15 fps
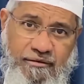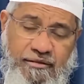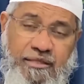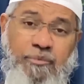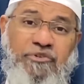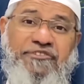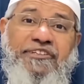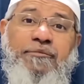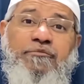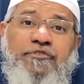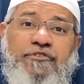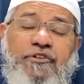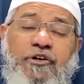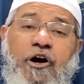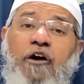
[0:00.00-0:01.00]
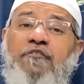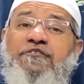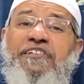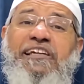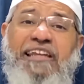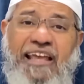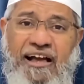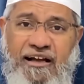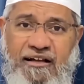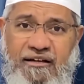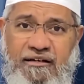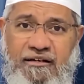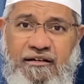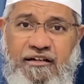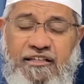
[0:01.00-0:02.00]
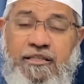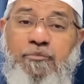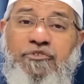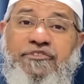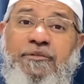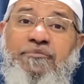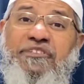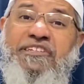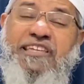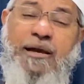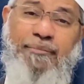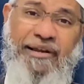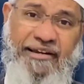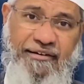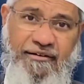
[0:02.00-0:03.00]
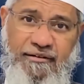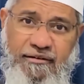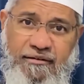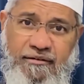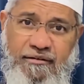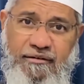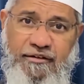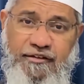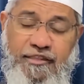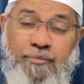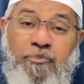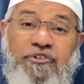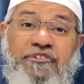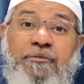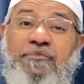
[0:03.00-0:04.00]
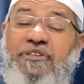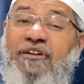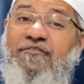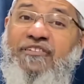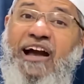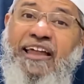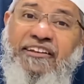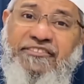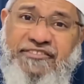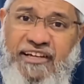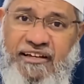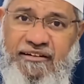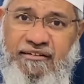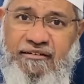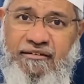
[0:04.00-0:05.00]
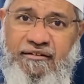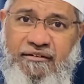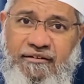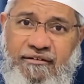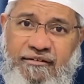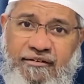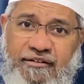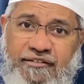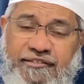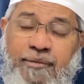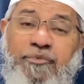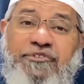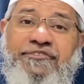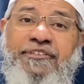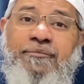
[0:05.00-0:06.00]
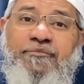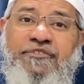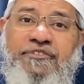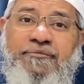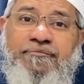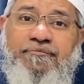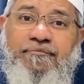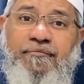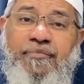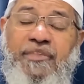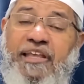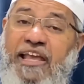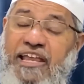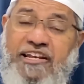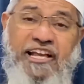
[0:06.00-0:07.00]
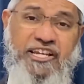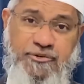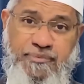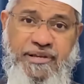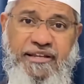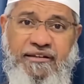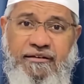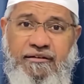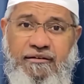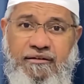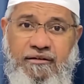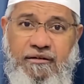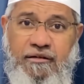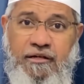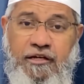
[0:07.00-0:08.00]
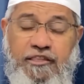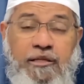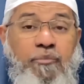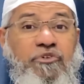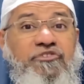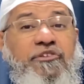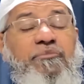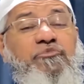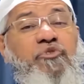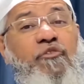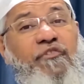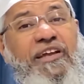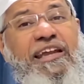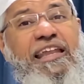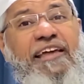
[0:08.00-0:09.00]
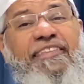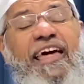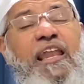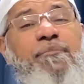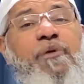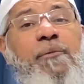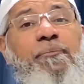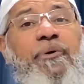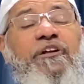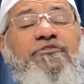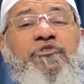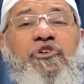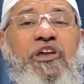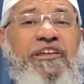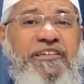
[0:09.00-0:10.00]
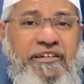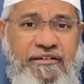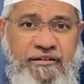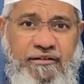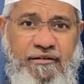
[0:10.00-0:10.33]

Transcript: the Muslims of Syria, the Muslims in Yemen, the Muslims in Afghanistan, the Muslims in Kashmir, the Muslims of India that are being persecuted